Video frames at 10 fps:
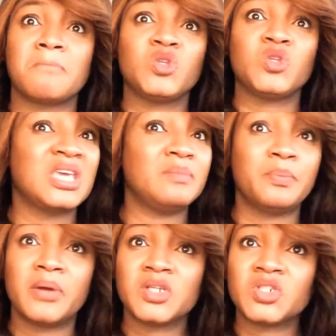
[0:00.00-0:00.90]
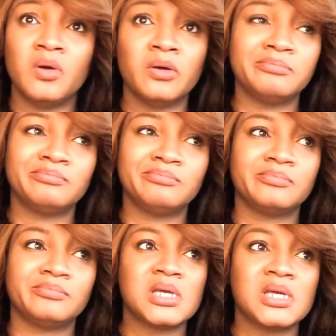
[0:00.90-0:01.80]
Take the pressure on
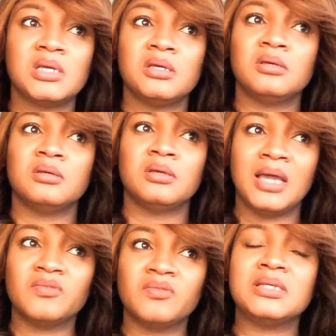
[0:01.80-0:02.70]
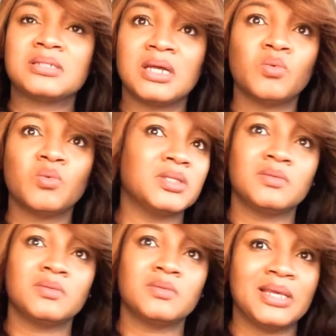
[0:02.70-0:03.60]
and start with
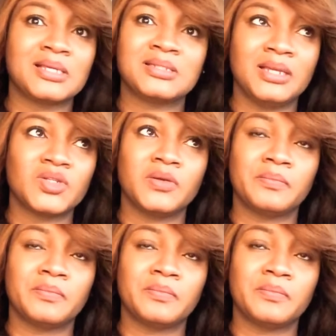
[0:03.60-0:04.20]
implementation.